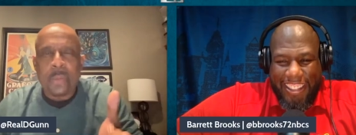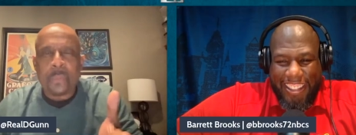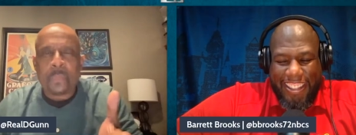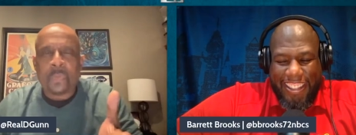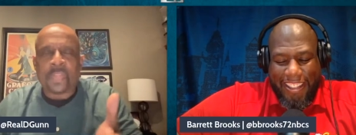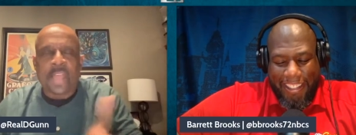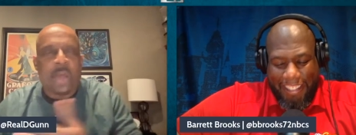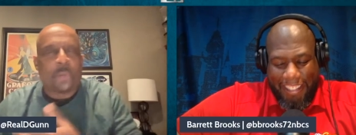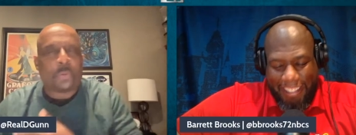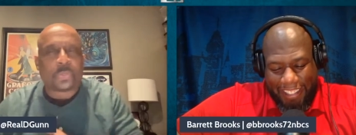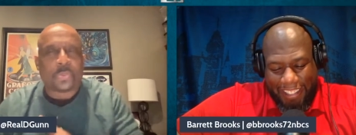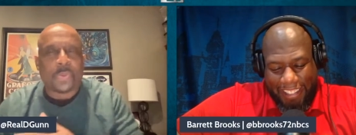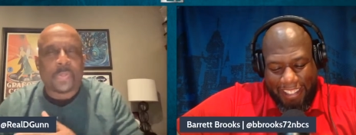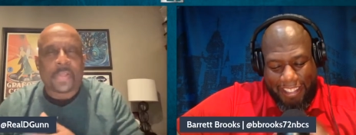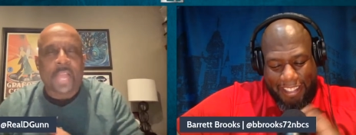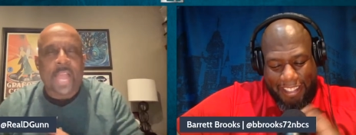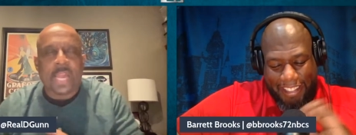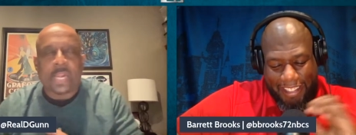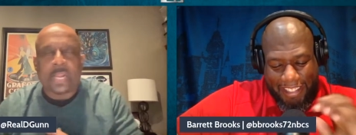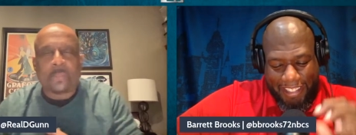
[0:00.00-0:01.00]
Speaker 1: But that was with a
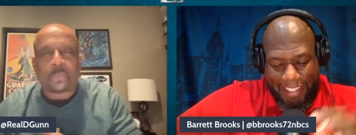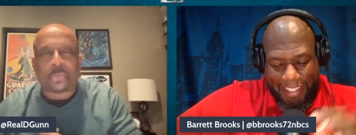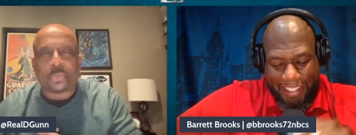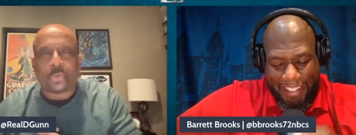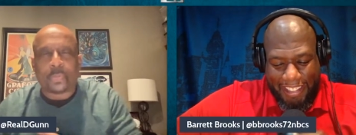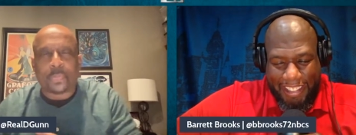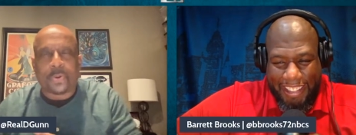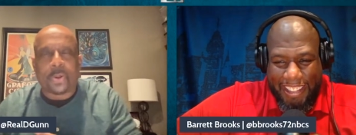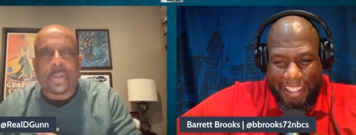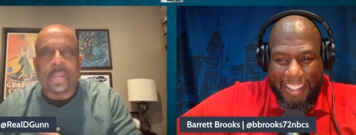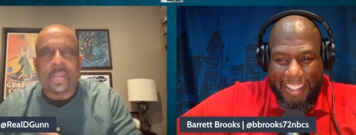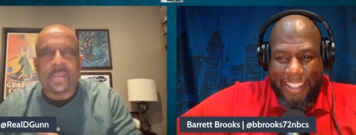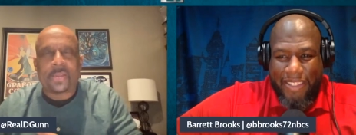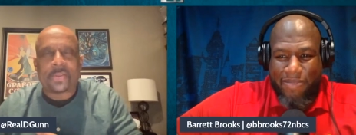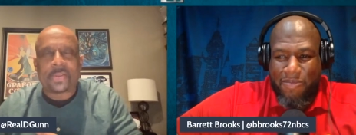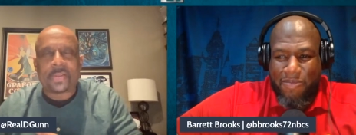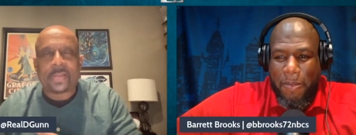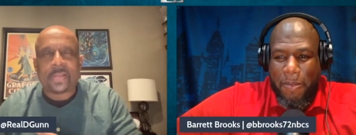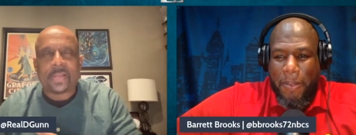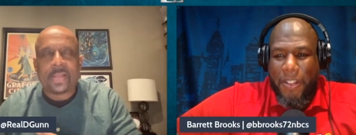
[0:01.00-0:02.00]
guy named Drew
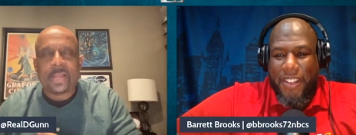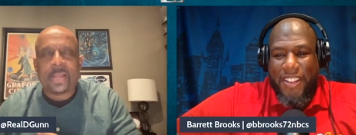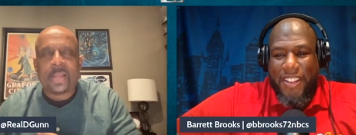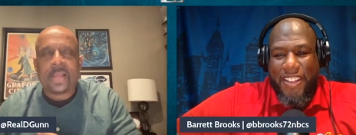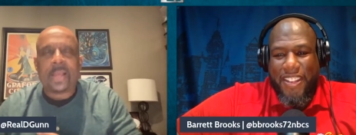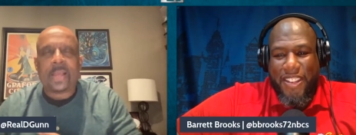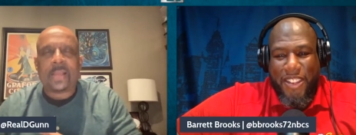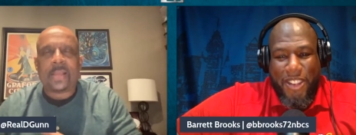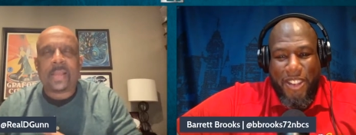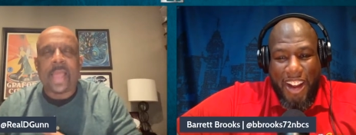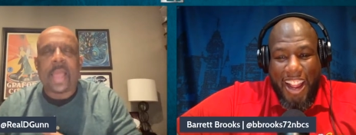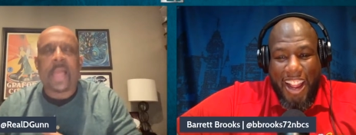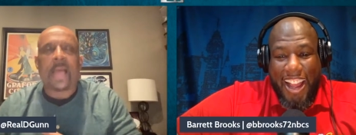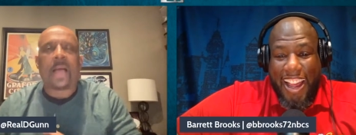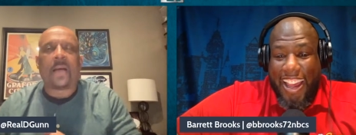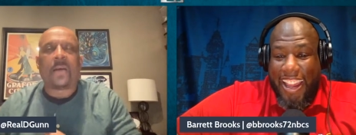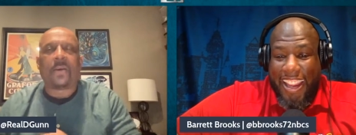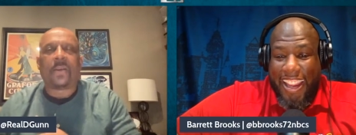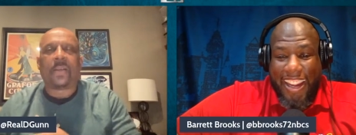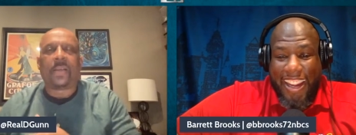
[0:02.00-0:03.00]
Brees. Right.